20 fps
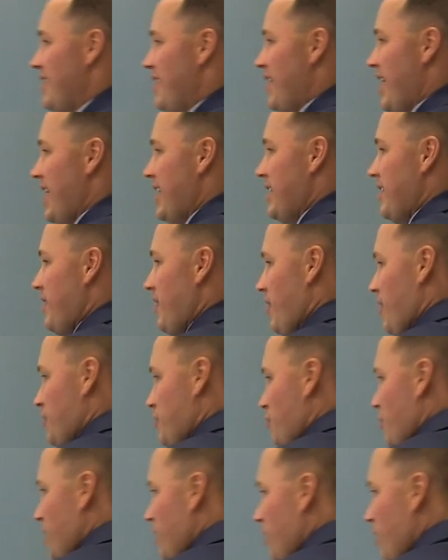that there are
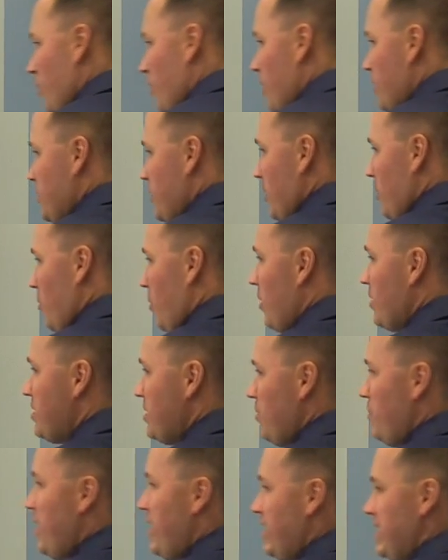trigger words or words
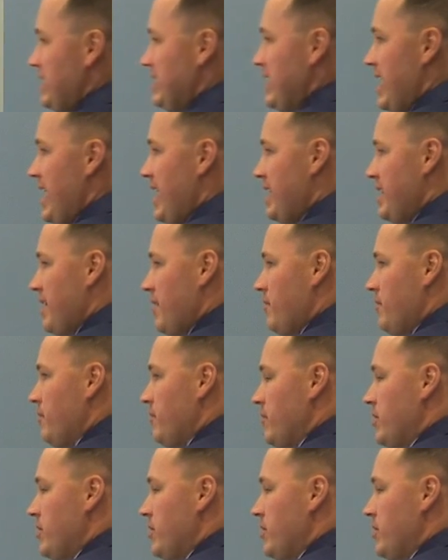that we can say that